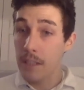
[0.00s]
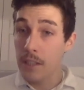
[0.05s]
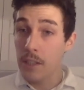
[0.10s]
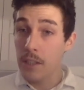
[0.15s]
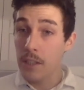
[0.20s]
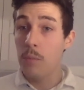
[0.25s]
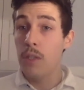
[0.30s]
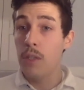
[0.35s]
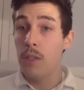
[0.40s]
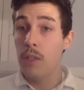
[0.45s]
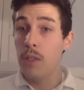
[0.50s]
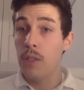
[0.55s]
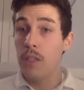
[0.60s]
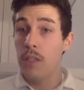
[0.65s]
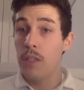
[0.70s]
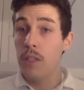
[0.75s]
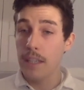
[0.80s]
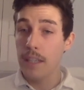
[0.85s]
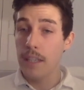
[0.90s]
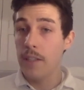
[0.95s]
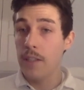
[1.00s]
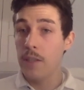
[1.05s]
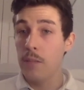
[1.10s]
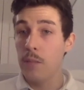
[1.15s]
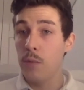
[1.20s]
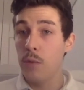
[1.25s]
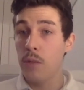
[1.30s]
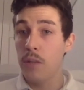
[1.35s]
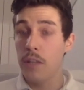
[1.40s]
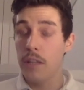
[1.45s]
speaking to someone and
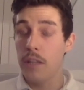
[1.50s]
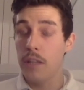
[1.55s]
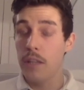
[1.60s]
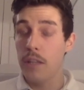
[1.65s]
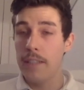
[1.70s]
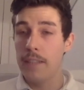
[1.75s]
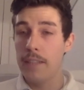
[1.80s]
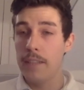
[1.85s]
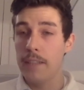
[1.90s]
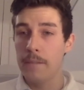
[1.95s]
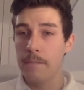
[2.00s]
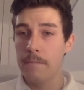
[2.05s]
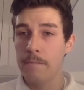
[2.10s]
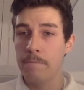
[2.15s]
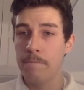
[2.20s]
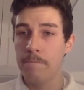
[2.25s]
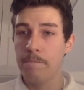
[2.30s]
getting the support that they need?